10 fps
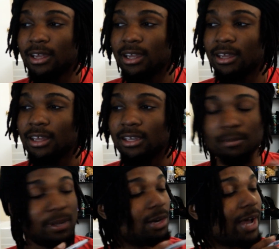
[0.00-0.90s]

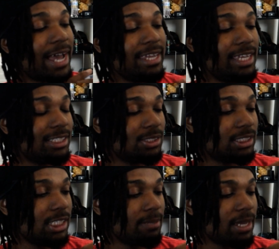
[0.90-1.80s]
depending on how he kicks to his
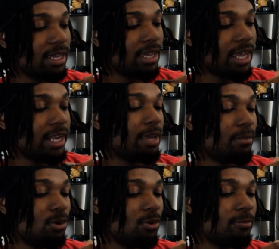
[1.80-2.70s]
teammate. And then,
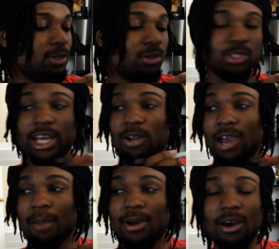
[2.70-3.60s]
boom, you're going to try to grab the
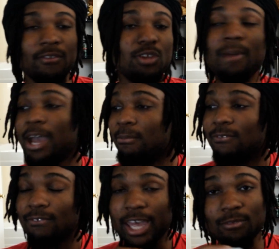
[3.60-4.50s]
ball. You might
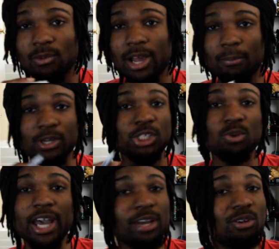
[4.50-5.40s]
F around, press
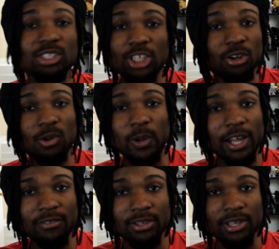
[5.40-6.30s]
triangle or circle,
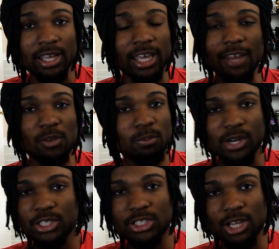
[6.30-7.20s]
whatever. And if you press
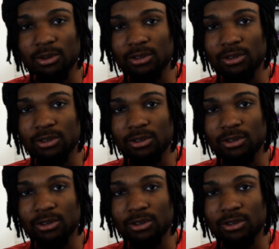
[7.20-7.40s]
circle